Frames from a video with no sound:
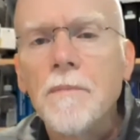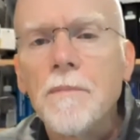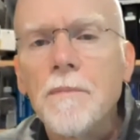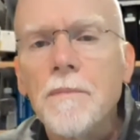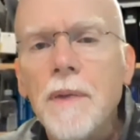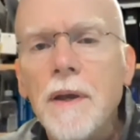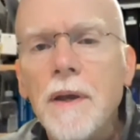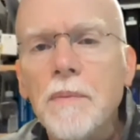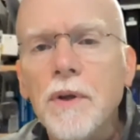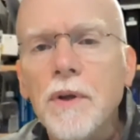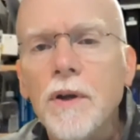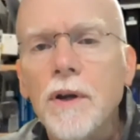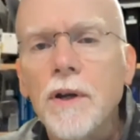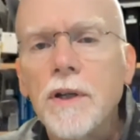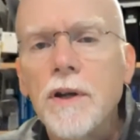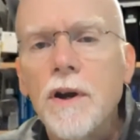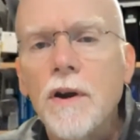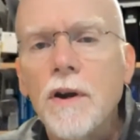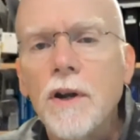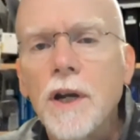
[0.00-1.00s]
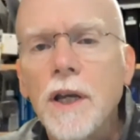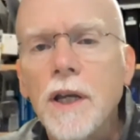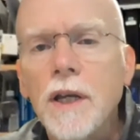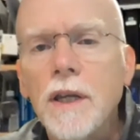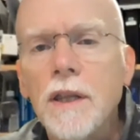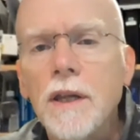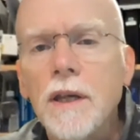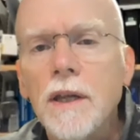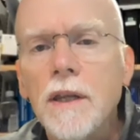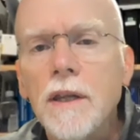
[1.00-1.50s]
people are targeting
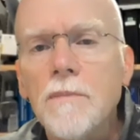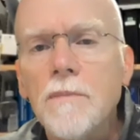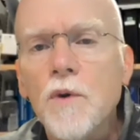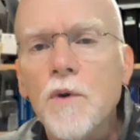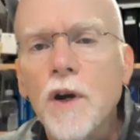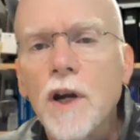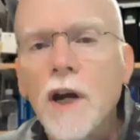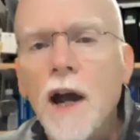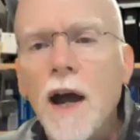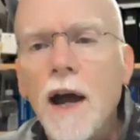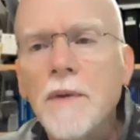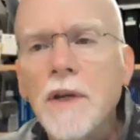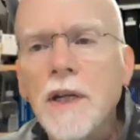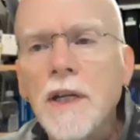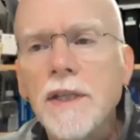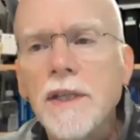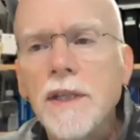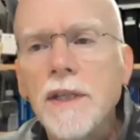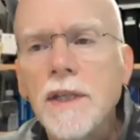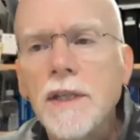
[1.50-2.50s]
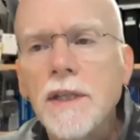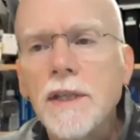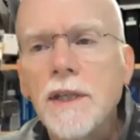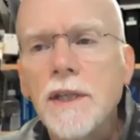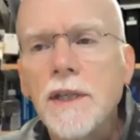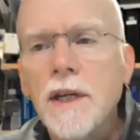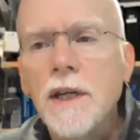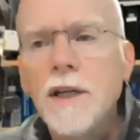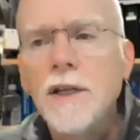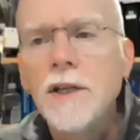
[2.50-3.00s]
the more common diseases
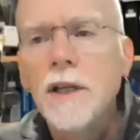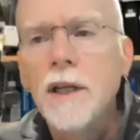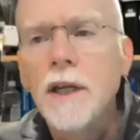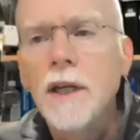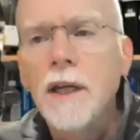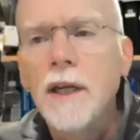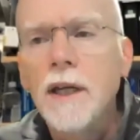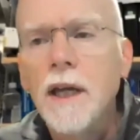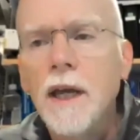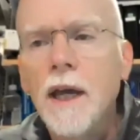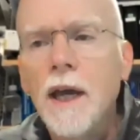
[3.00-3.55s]
initially.